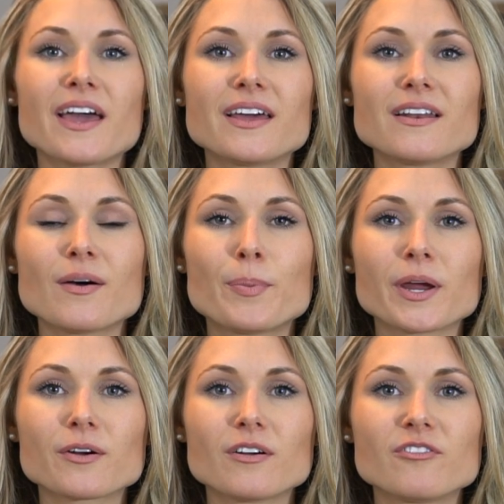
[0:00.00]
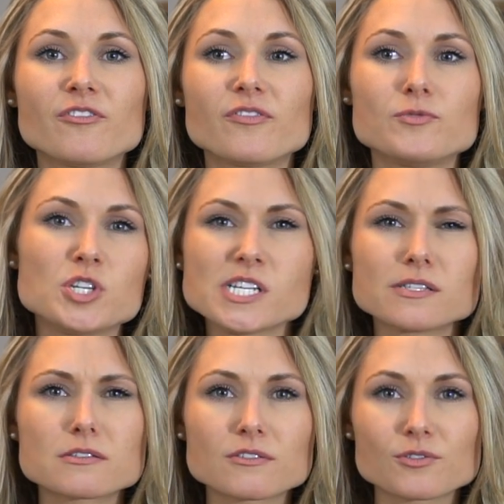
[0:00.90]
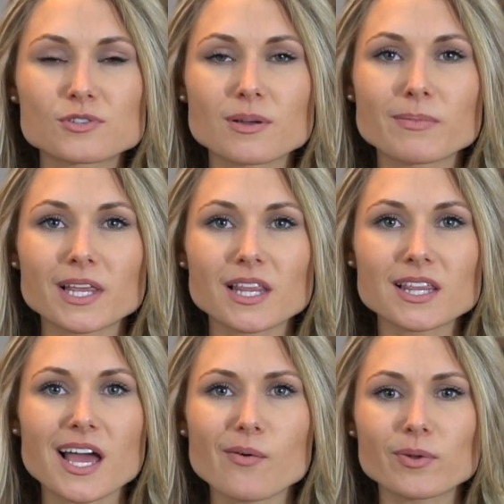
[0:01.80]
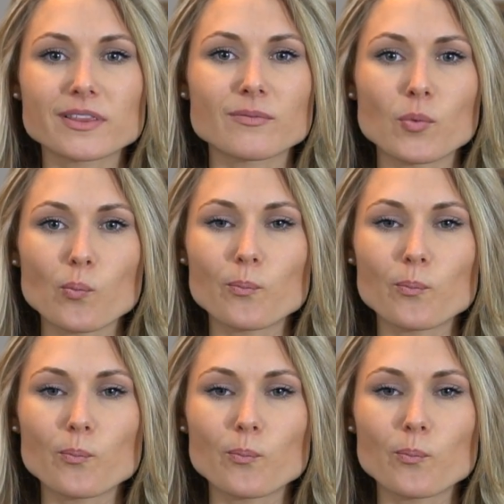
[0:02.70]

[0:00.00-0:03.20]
and a pair of jeans or something like that with the